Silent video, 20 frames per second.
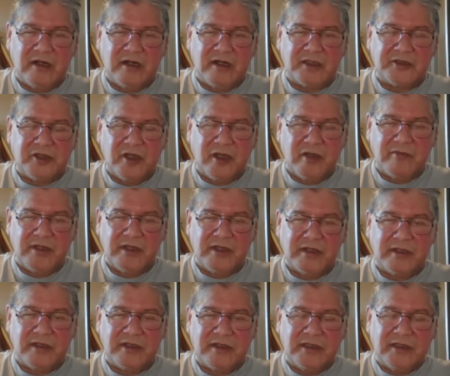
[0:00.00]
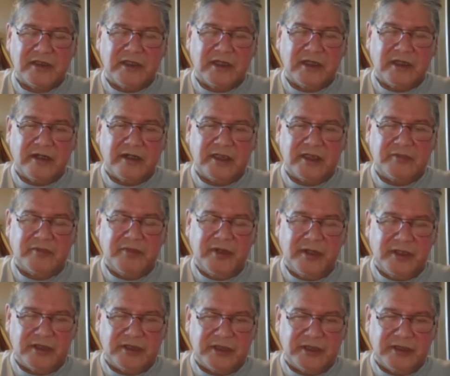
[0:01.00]
our job here, our
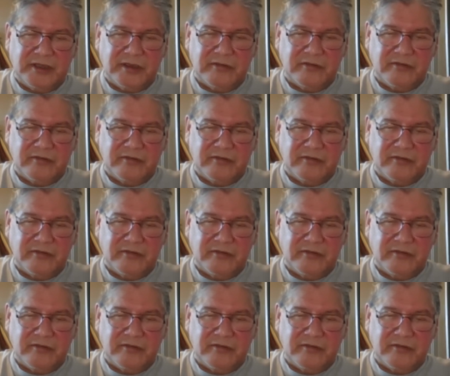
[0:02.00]
experience here.